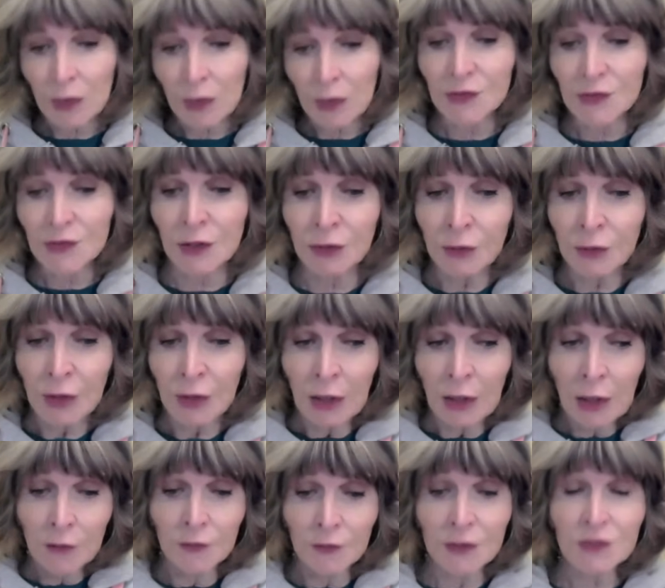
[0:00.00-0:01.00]
So
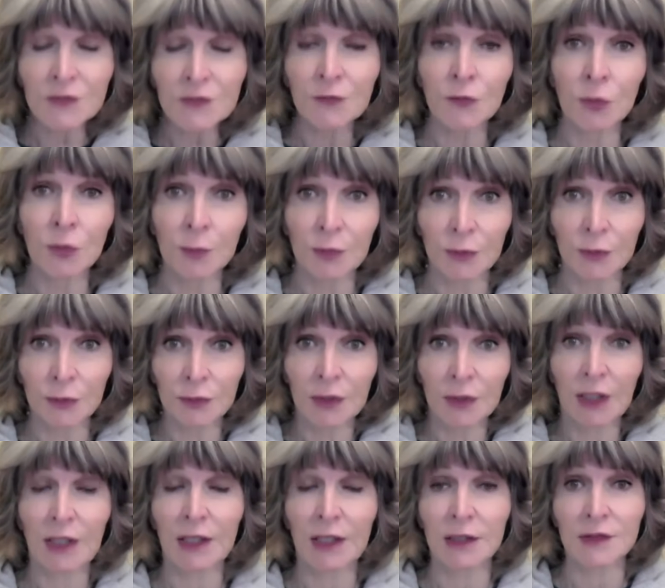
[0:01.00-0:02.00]
this full
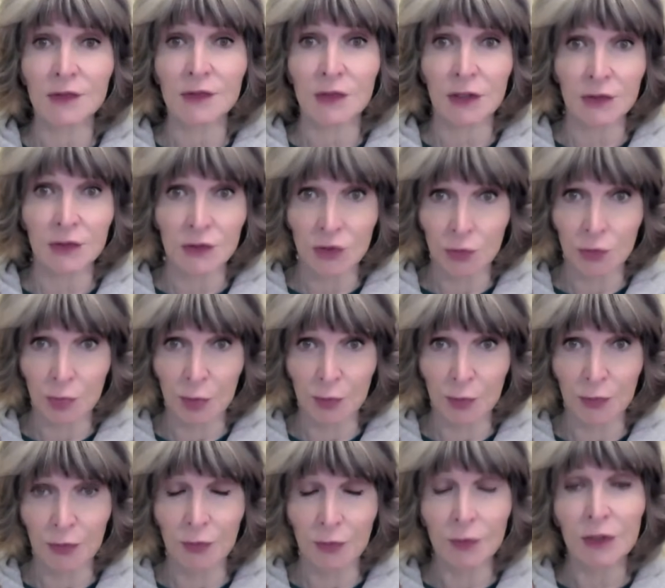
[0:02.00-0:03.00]
moon is a super
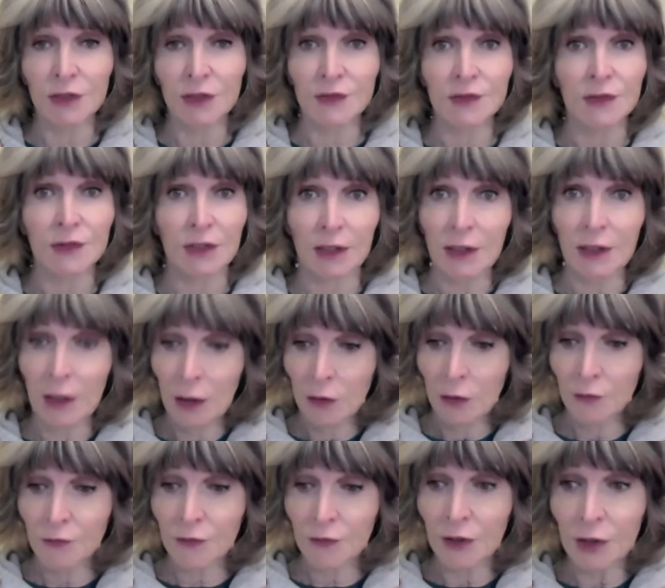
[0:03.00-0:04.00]
moon. It's the
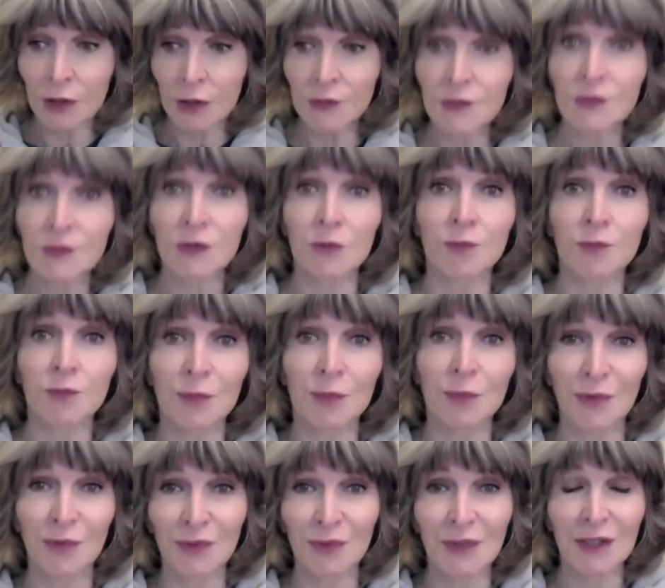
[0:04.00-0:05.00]
third super
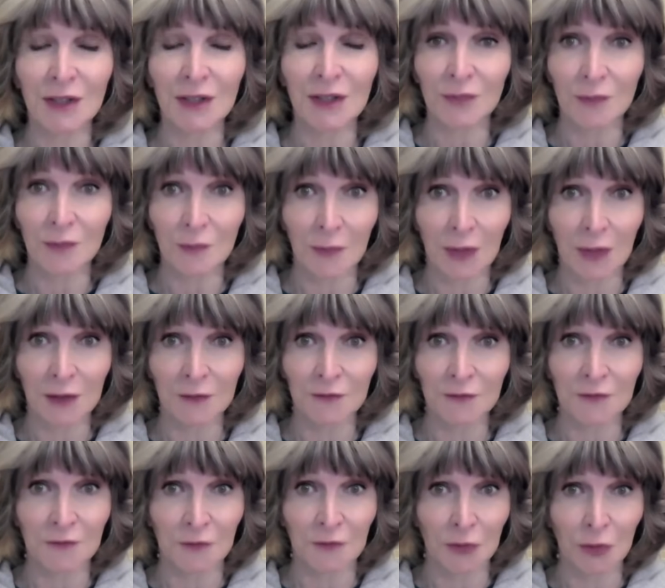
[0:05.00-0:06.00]
moon in a run of
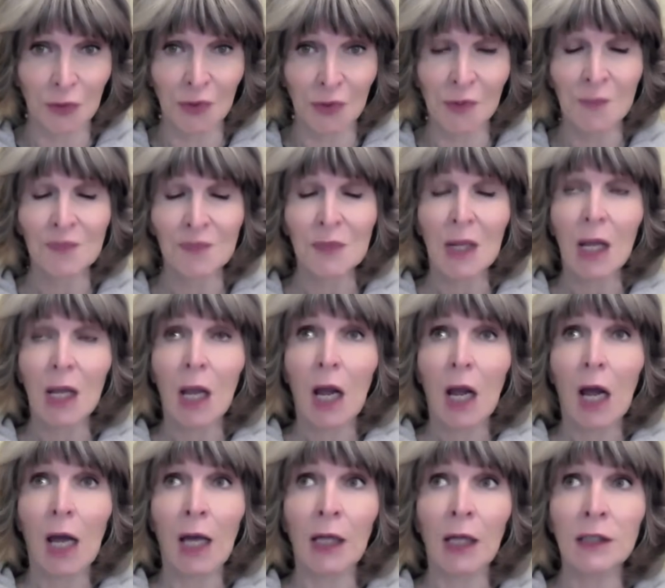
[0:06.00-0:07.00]
four.
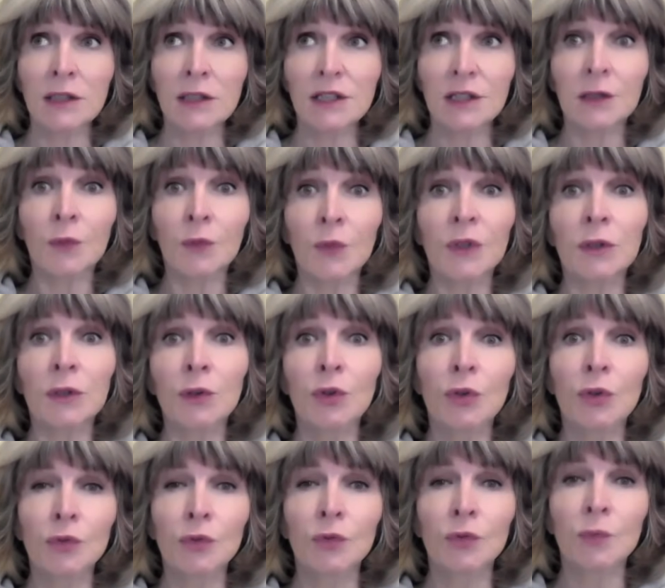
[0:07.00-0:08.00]
And it will
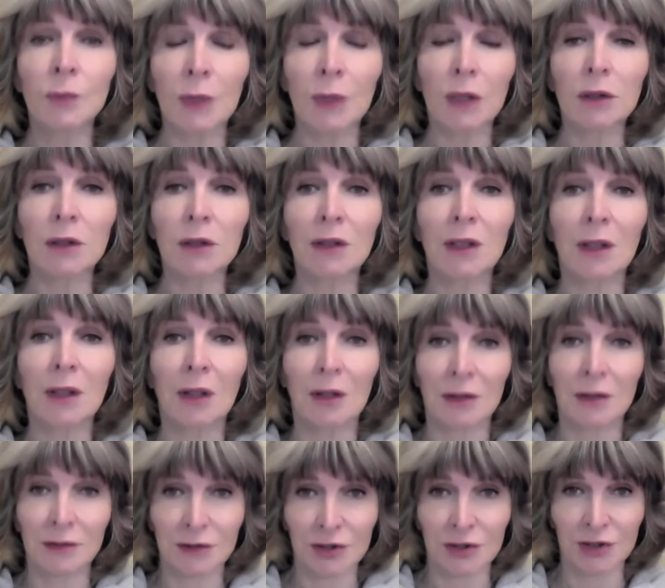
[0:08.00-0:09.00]
loom
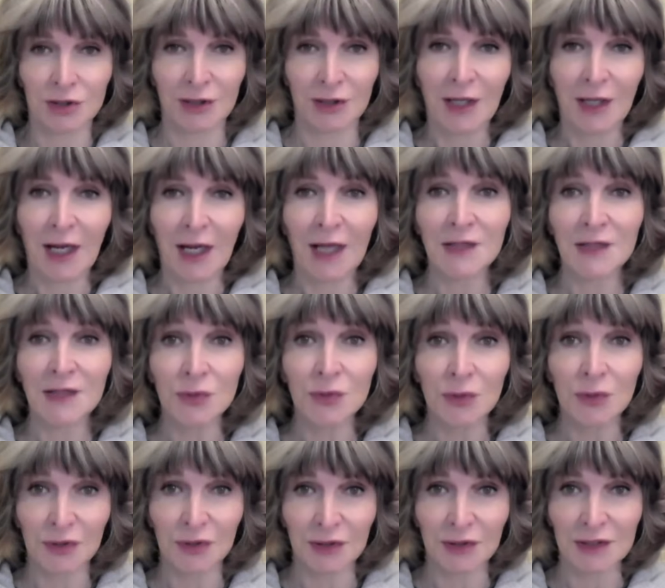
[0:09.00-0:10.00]
large as you
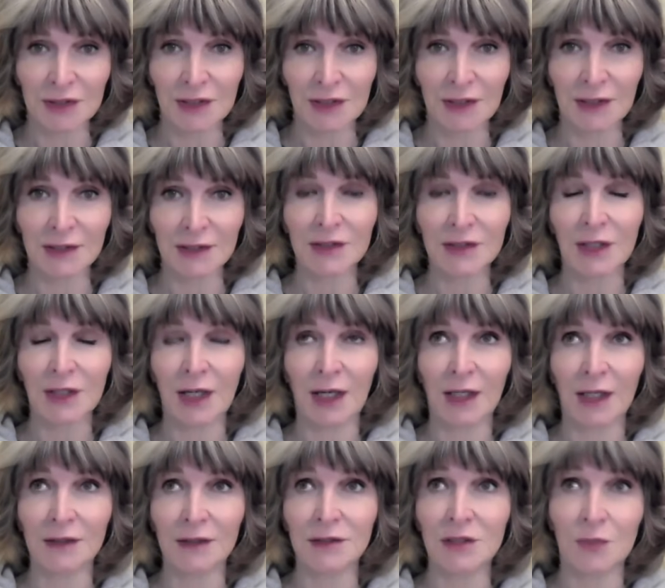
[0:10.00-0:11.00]
look at it.
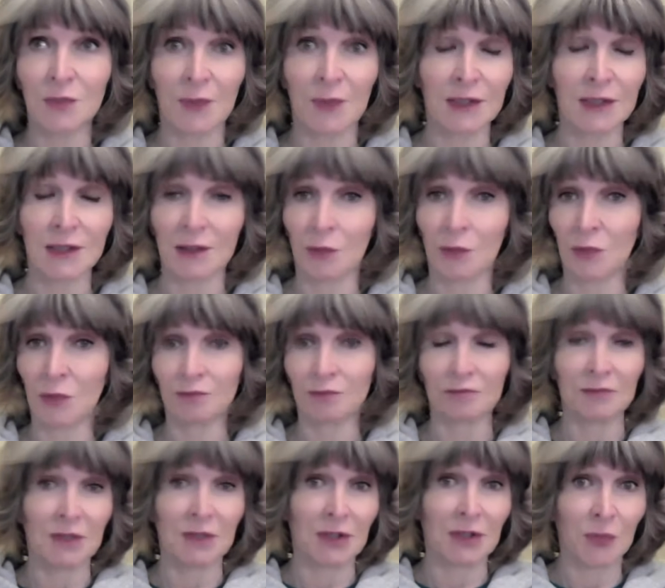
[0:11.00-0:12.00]
And depending,
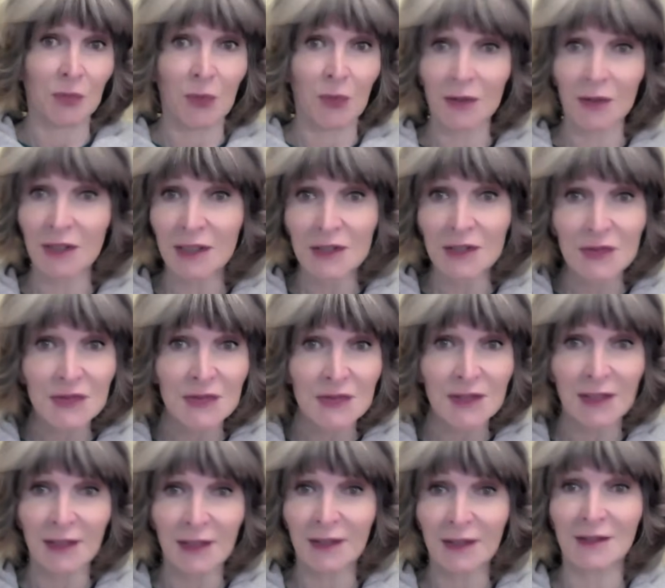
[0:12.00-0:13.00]
you know, where it is
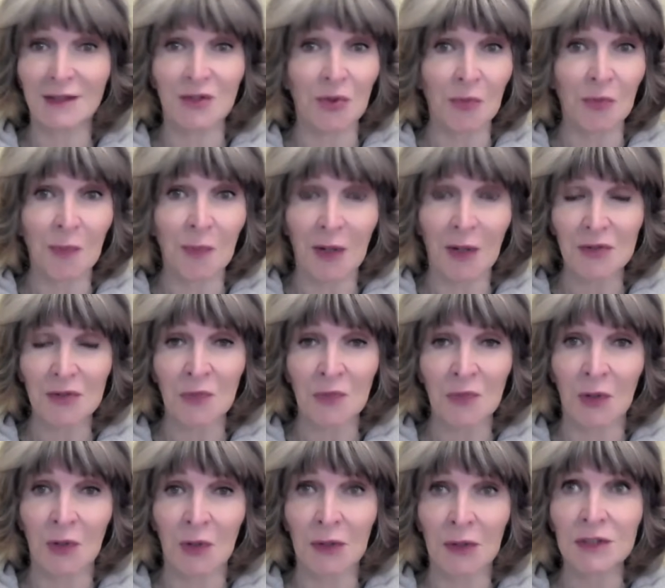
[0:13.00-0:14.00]
in your part of the
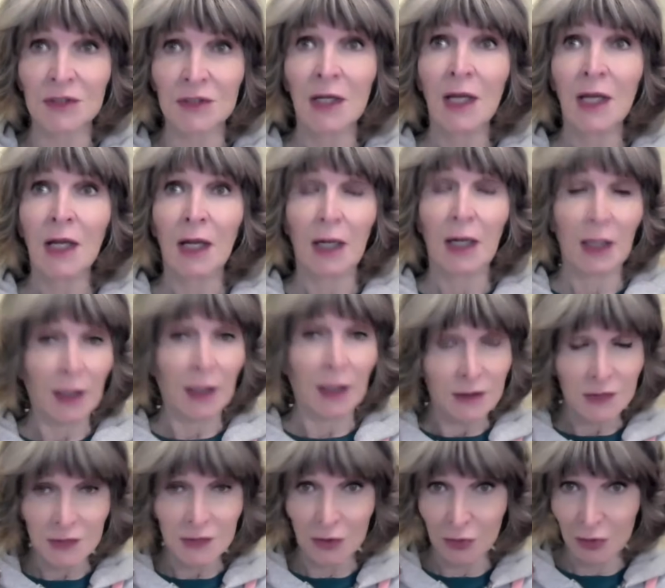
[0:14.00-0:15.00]
world, and
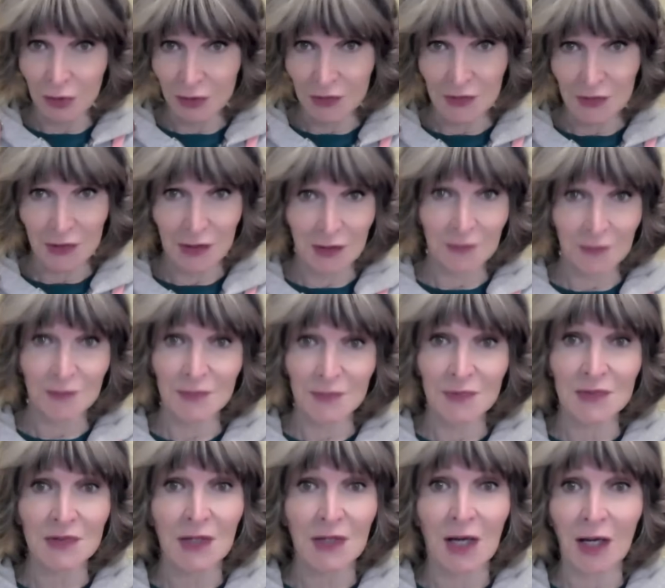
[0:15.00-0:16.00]
as long as the
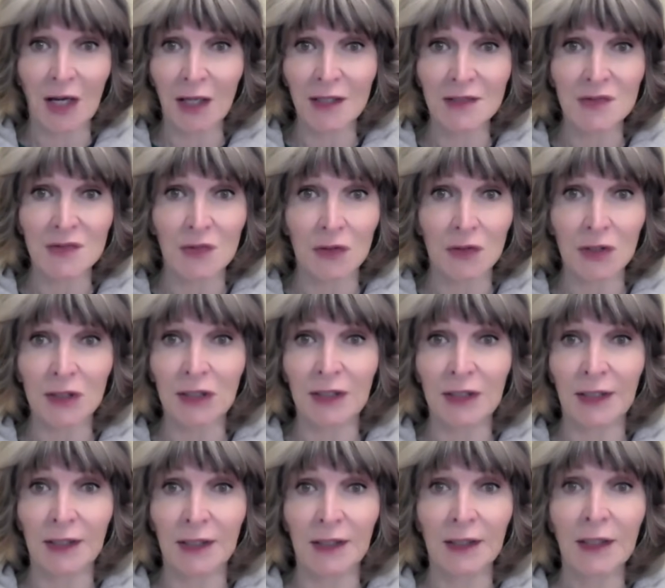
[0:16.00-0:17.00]
skies are
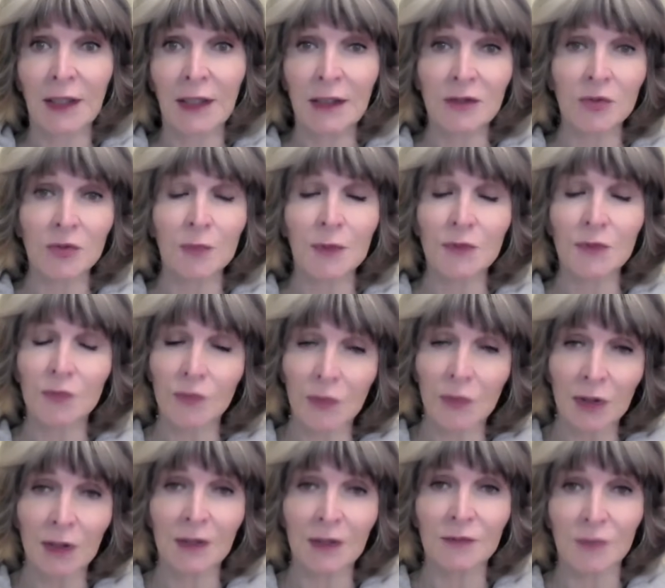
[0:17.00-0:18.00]
clear, it could be
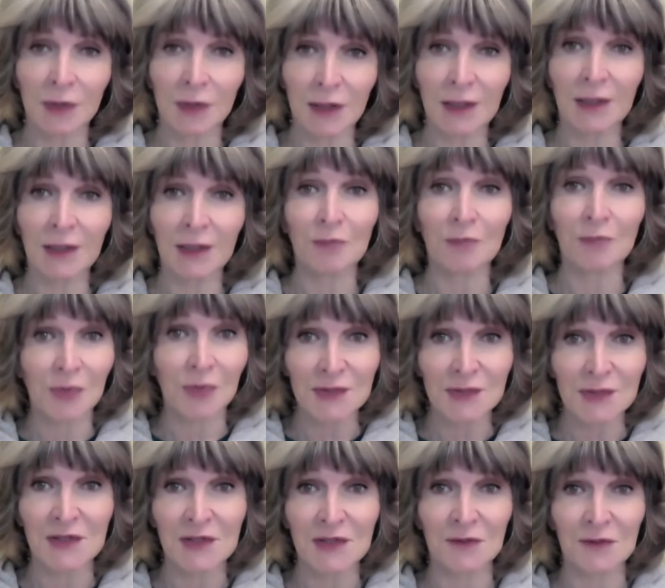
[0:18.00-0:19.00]
really, really
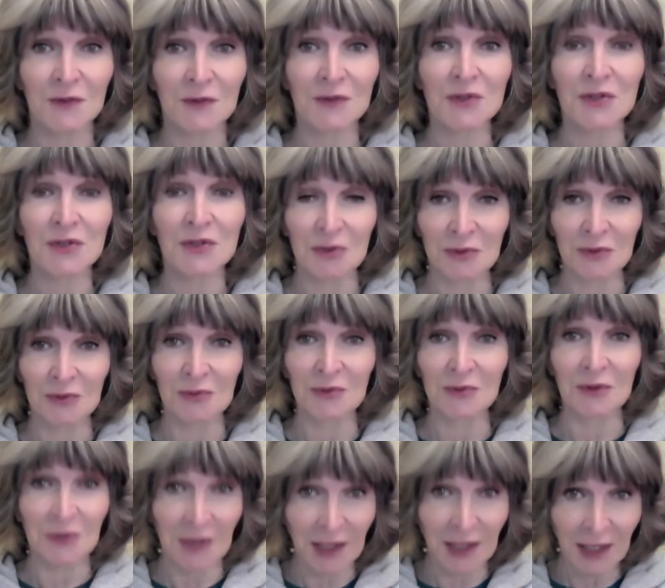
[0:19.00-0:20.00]
impressive to
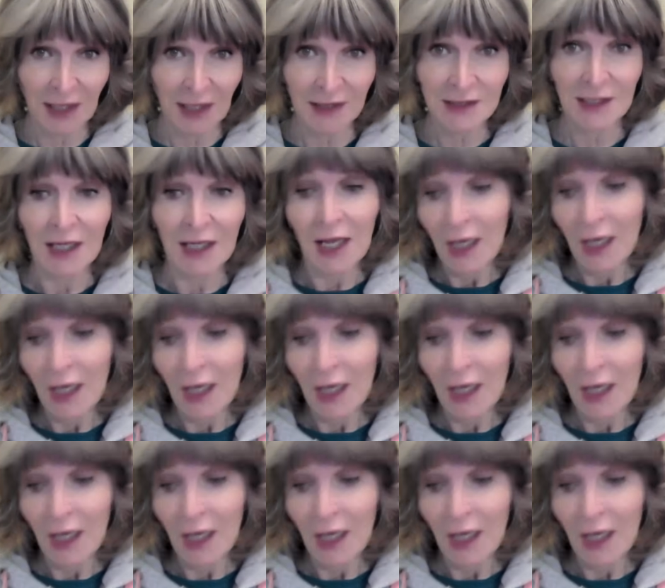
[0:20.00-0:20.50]
look at.